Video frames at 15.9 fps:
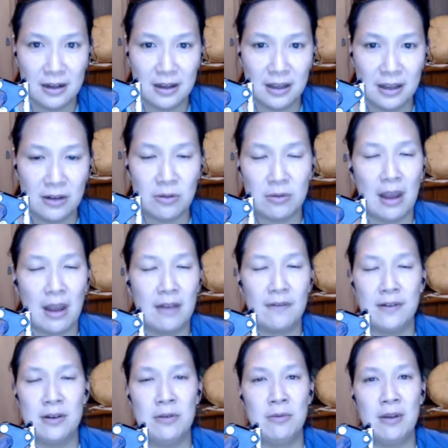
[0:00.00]
in your
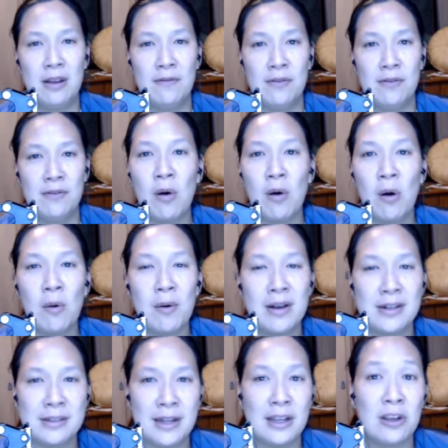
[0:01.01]
life. And if you
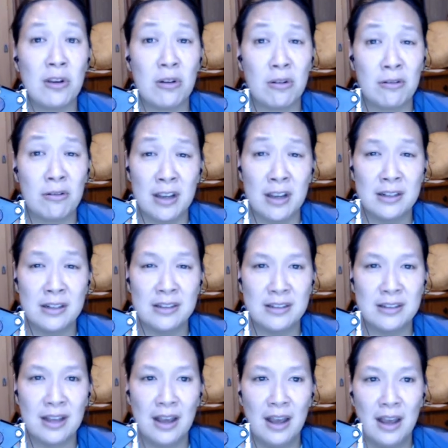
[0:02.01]
always stay
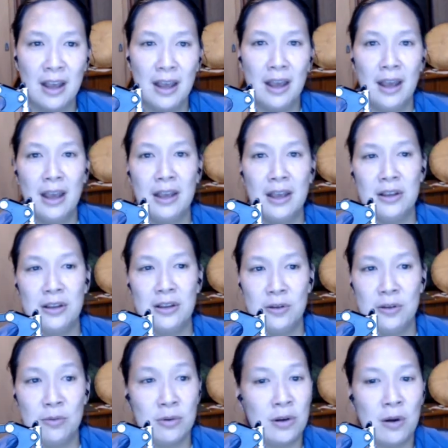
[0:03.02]
curious,
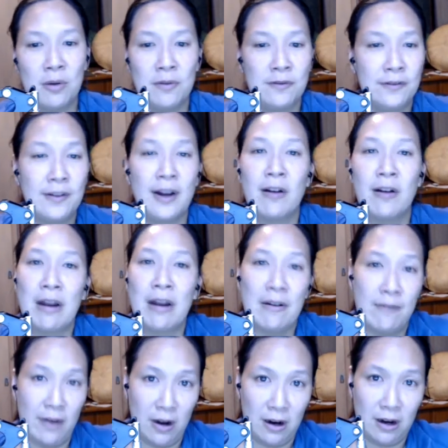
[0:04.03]
you will go very
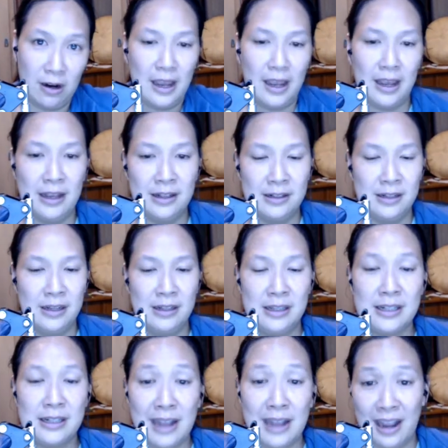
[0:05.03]
far. And in
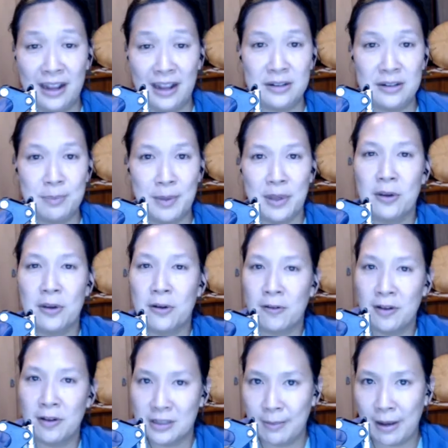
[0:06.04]
this case, being
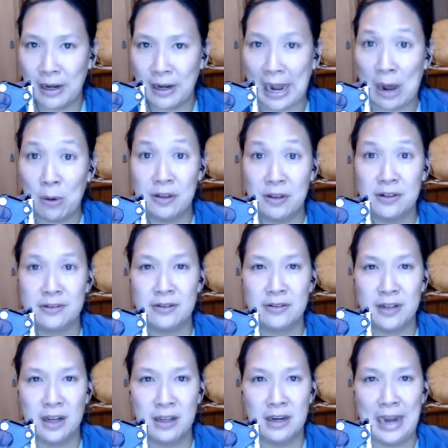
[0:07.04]
curious about how things are
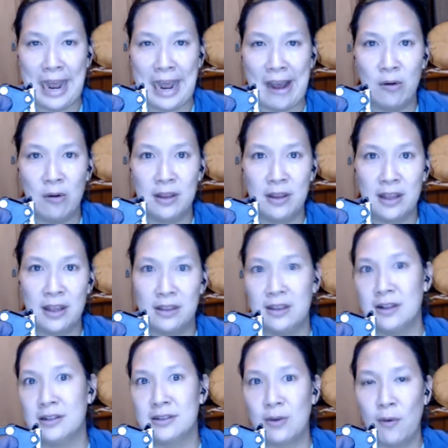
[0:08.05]
done, how they get
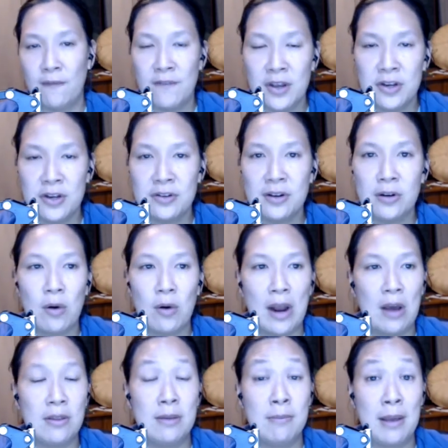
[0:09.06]
things so efficient, or
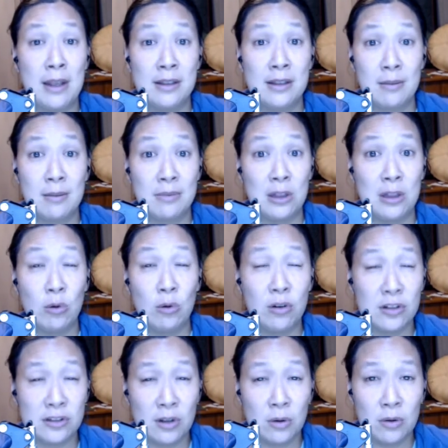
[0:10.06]
how they make something
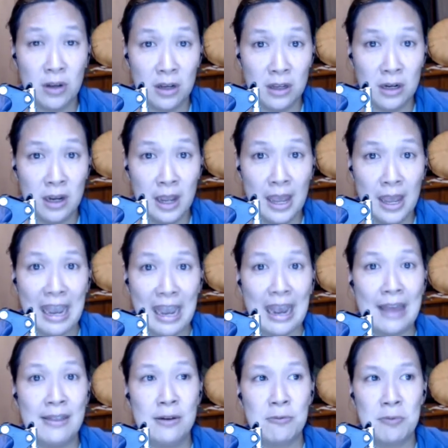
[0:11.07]
look so good,
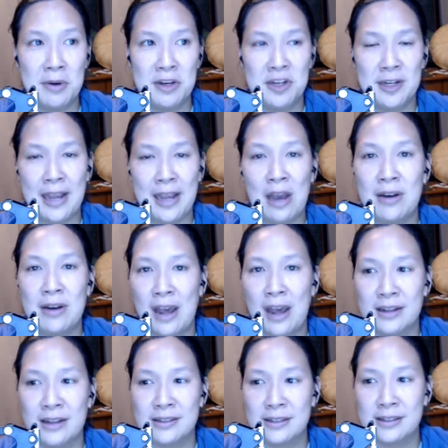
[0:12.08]
and then reaching out and
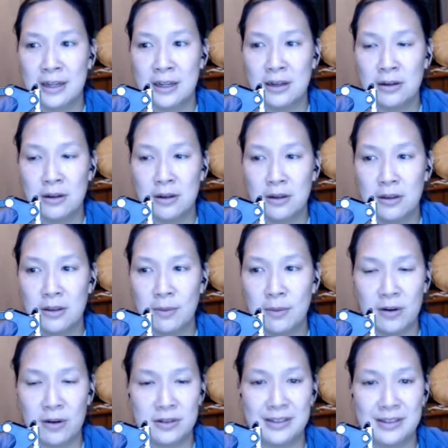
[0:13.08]
asking the
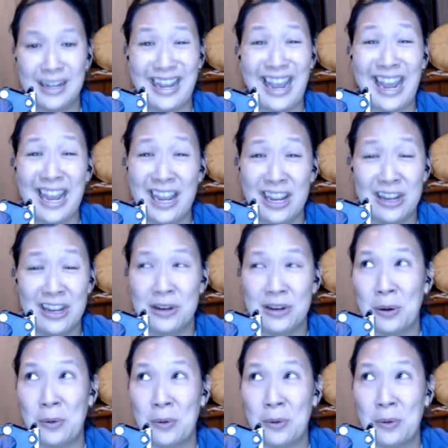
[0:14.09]
person, saying, hey,